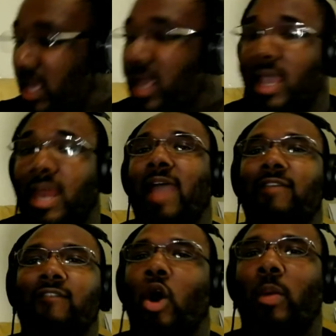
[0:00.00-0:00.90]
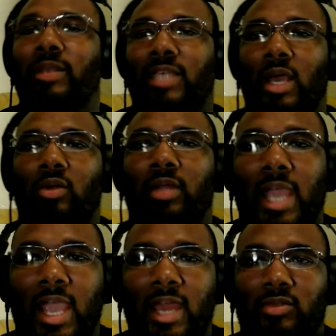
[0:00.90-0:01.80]
and I've always held a
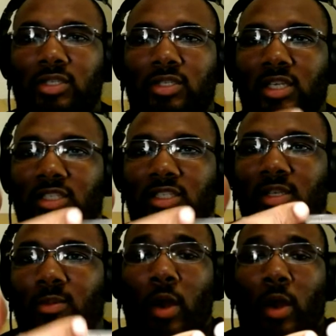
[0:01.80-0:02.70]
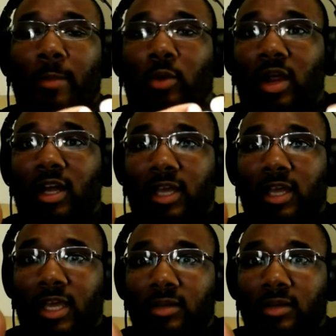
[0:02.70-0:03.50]
handheld system where I'm cradling it.